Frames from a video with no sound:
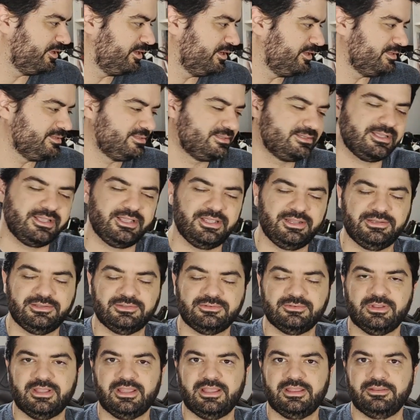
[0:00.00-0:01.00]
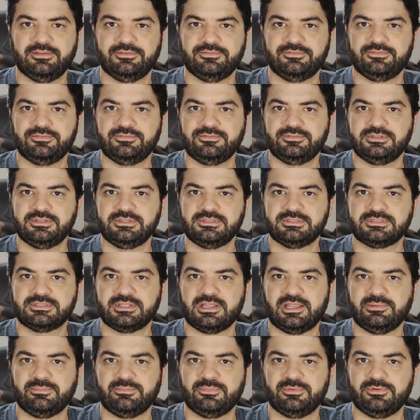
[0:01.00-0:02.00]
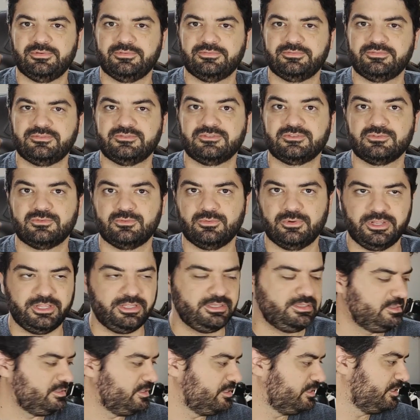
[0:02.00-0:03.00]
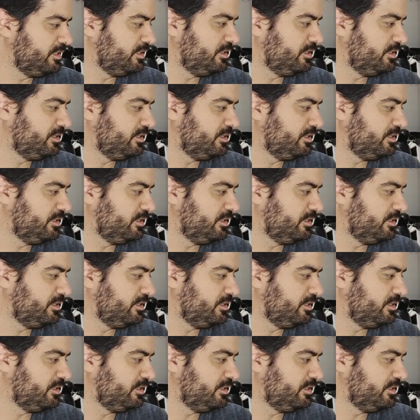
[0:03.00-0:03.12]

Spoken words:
insane to have this type of screen